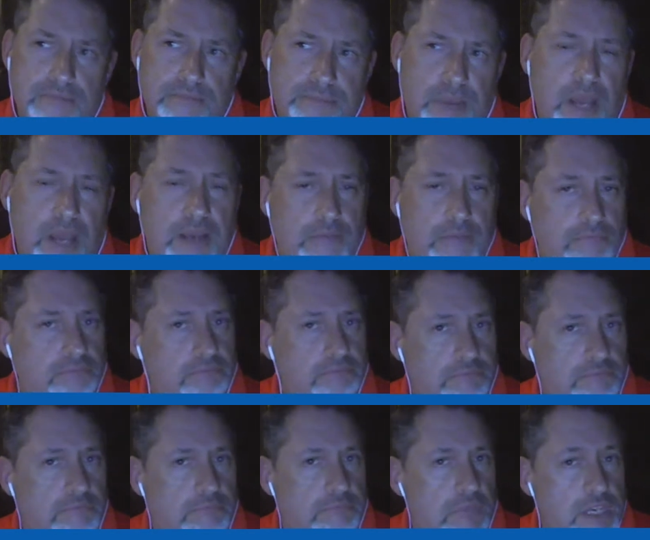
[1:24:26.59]
but
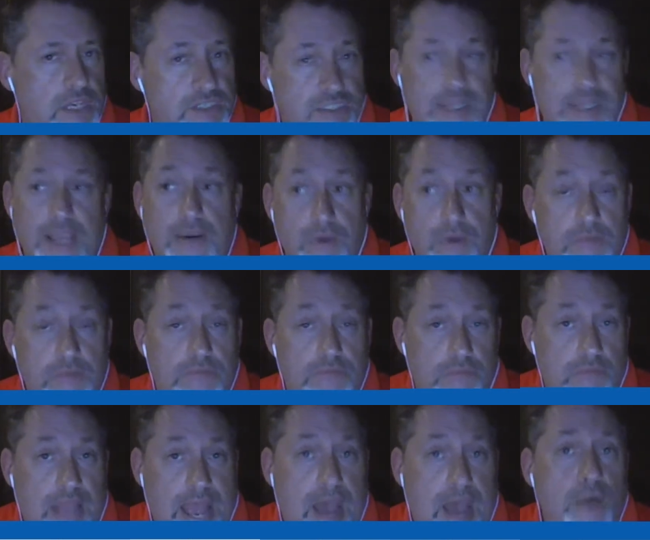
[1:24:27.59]
a sacred
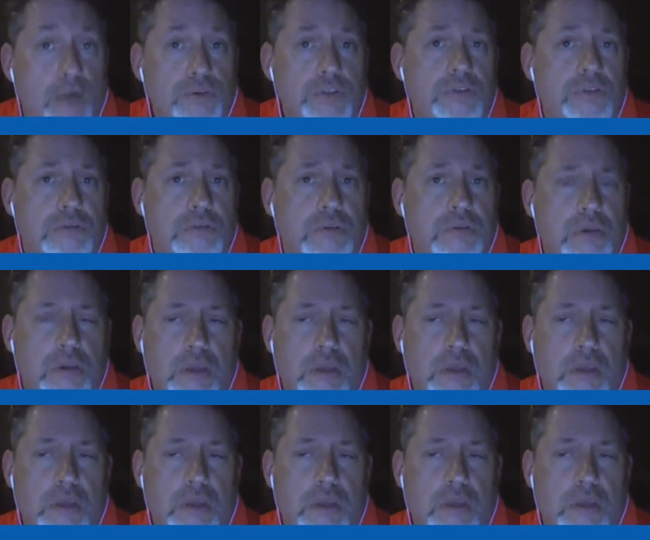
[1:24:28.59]
house,